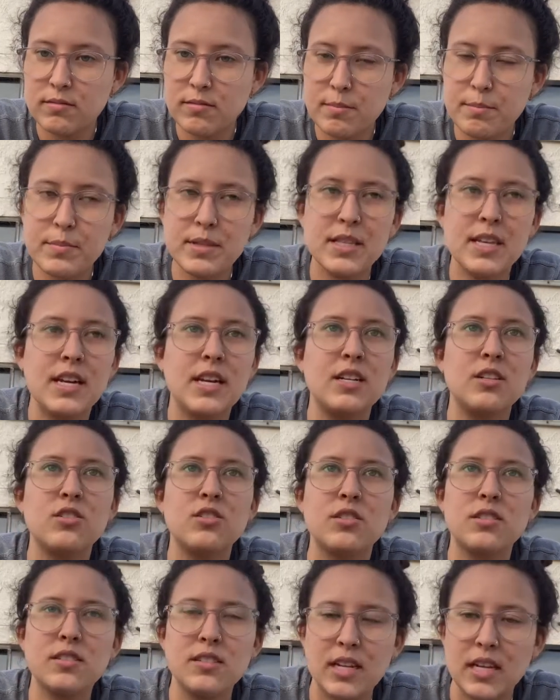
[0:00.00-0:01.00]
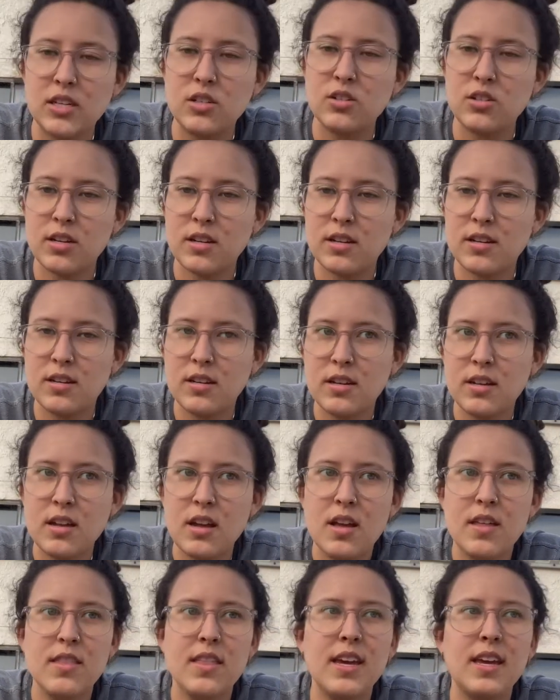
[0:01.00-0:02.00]
But they can just say shit.
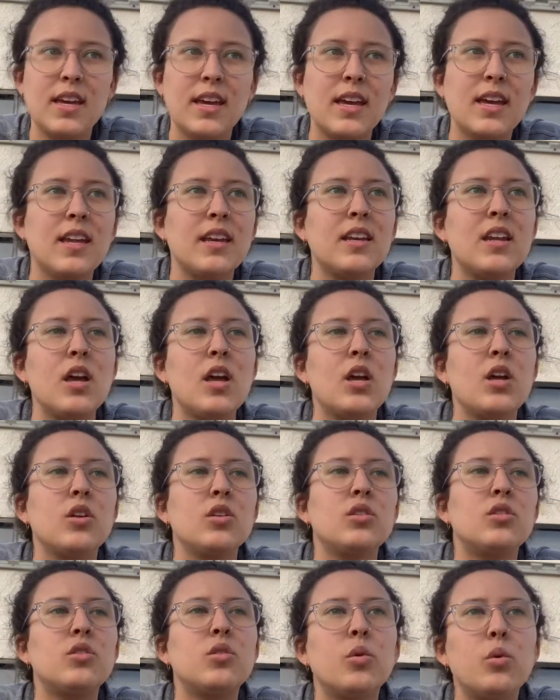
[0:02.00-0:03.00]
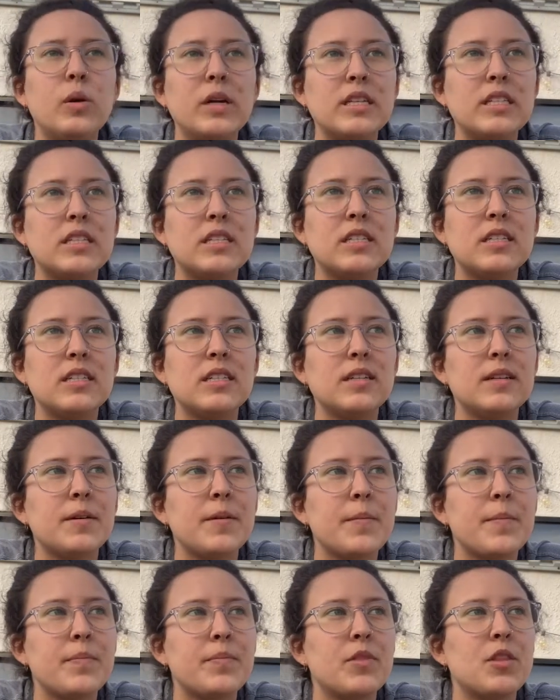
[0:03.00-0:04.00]
They can twist
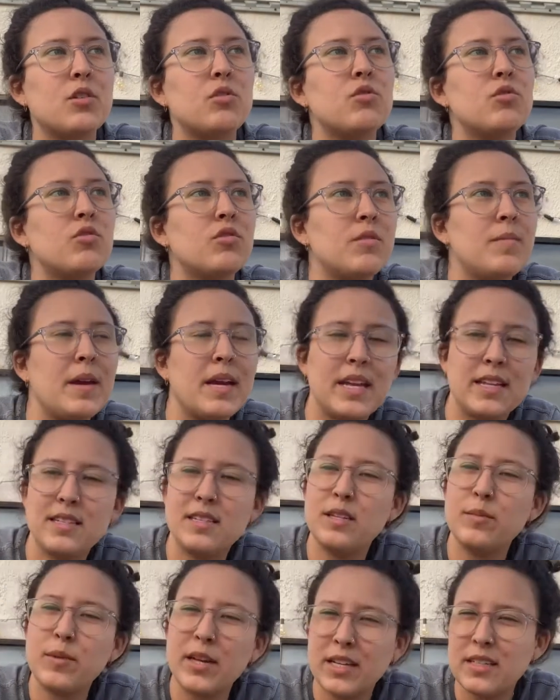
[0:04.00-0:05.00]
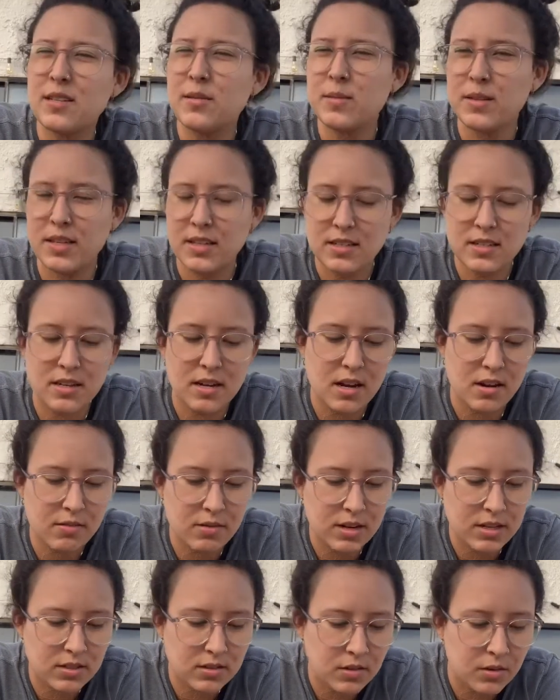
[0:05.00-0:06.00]
the truth to make it seem like something it's not,
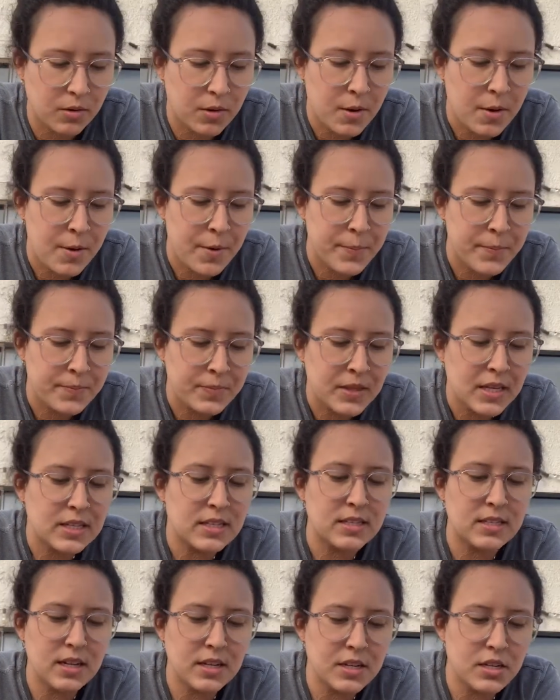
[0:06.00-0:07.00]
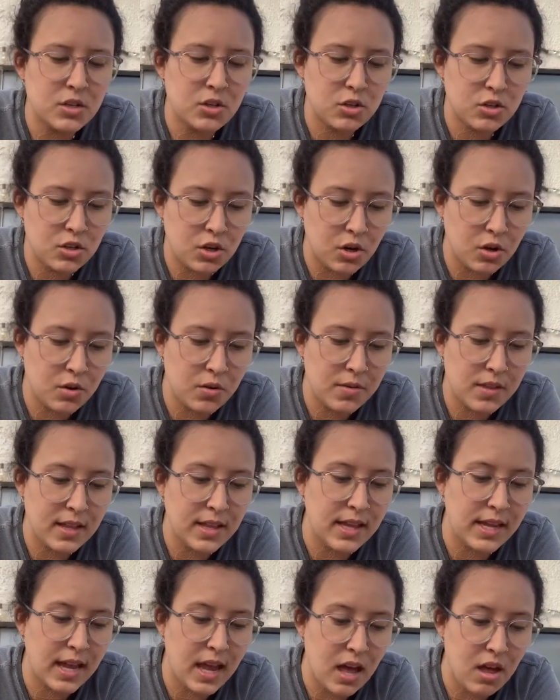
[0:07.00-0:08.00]
right? So studies show that
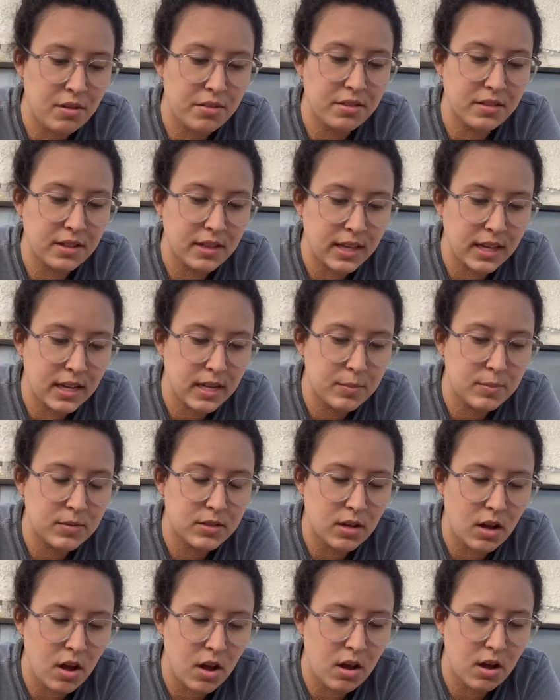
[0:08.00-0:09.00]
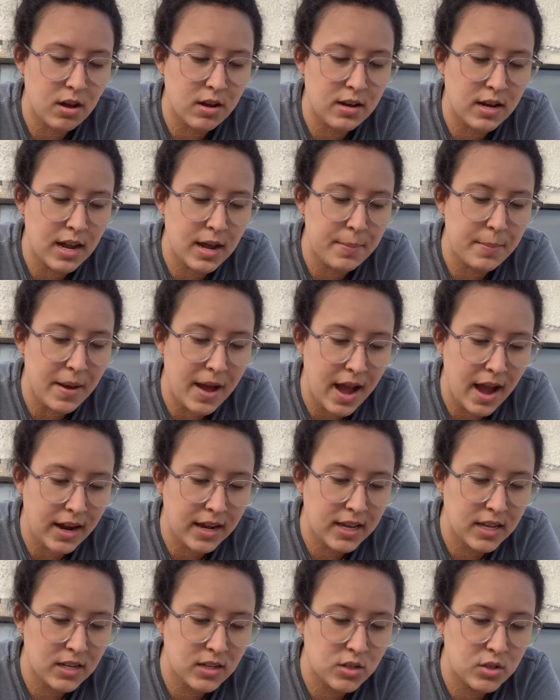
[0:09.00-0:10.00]
like health claims on a
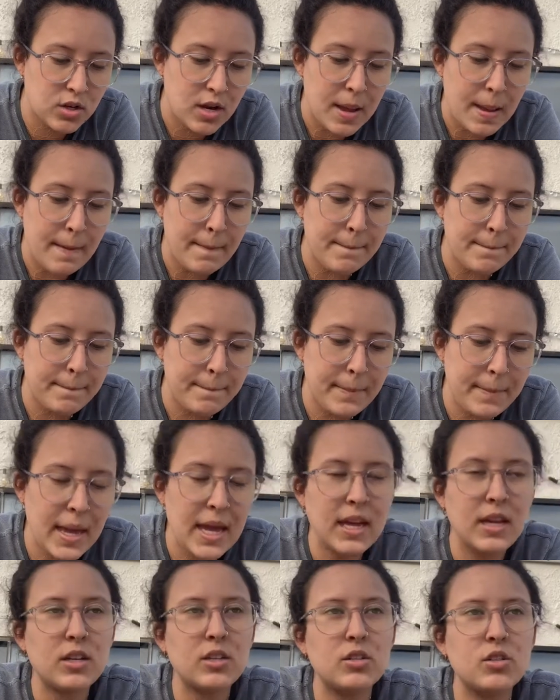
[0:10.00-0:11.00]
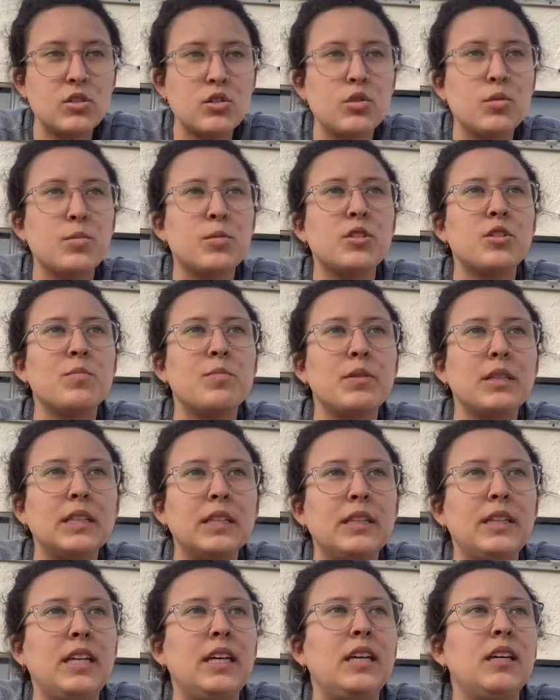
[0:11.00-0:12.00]
package make consumers
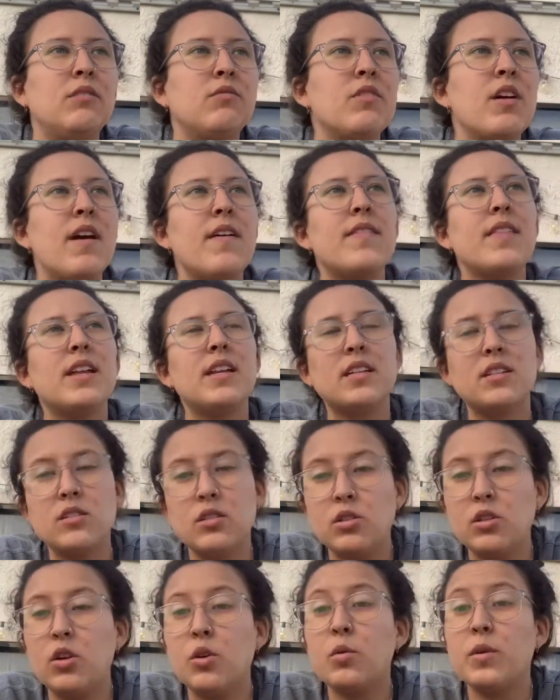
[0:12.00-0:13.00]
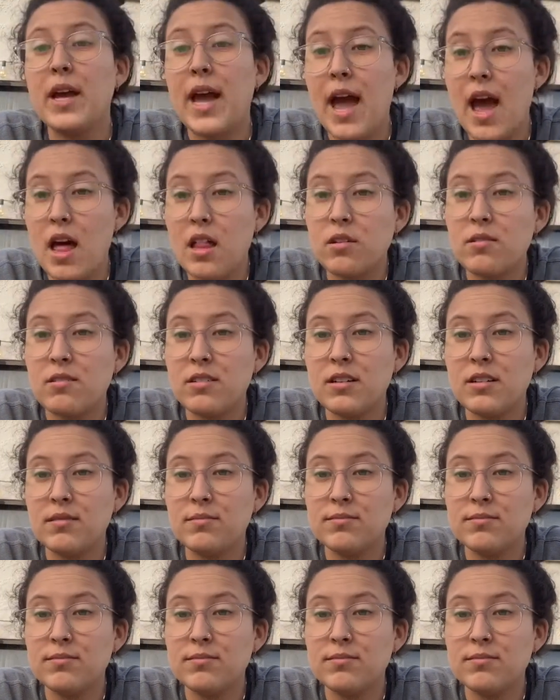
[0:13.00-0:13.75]
believe that it's low calorie.